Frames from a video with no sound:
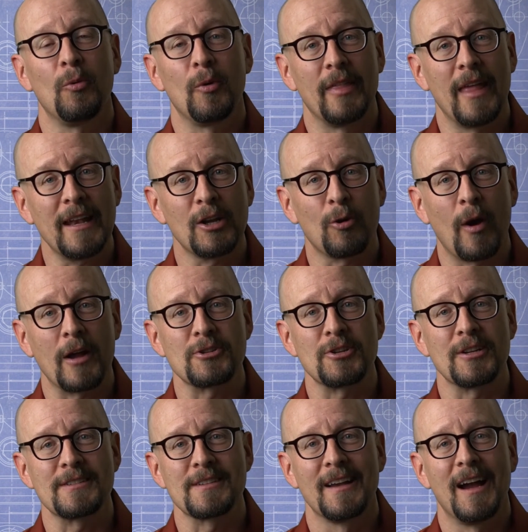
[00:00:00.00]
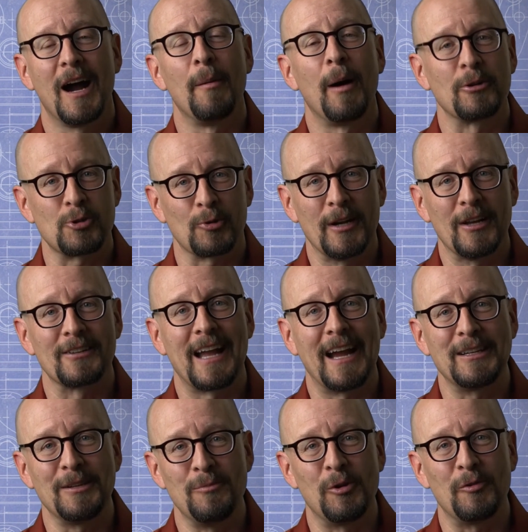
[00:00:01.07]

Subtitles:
with any questions about Trail Guide to